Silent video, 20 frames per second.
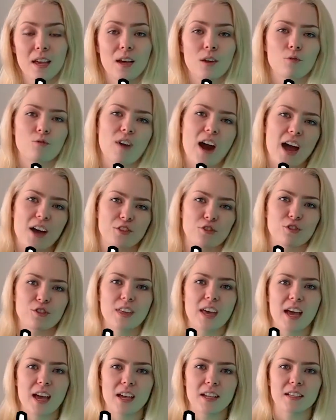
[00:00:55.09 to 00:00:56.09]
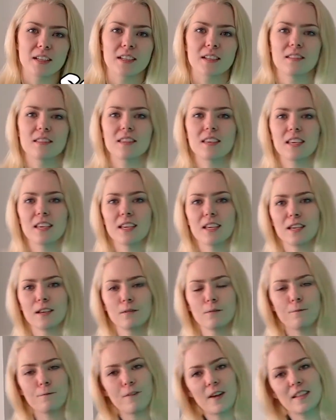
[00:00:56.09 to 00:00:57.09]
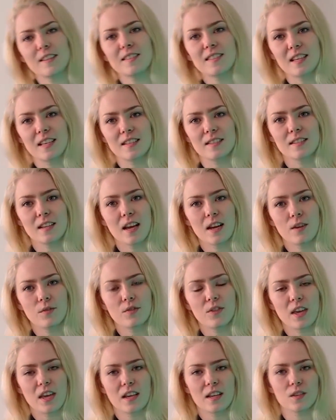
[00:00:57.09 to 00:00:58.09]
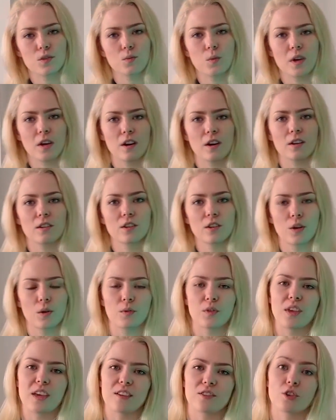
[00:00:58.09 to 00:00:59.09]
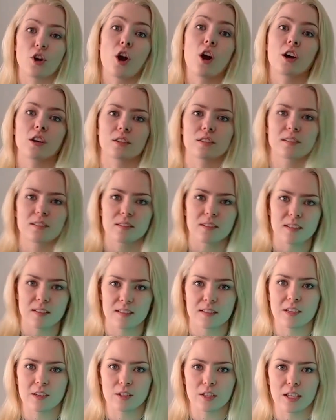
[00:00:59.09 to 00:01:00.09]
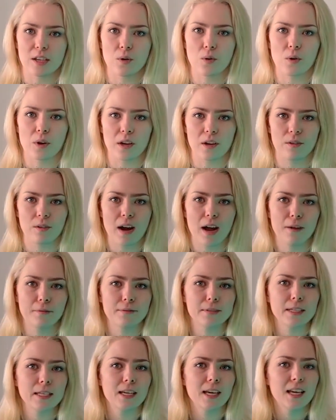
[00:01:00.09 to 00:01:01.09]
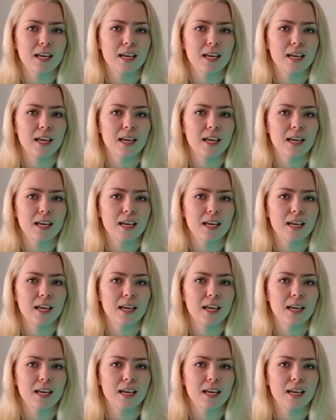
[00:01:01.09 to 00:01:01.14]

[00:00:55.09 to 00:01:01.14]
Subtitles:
rather than the fencing side of things where, you know, things aren't necessarily choreographed.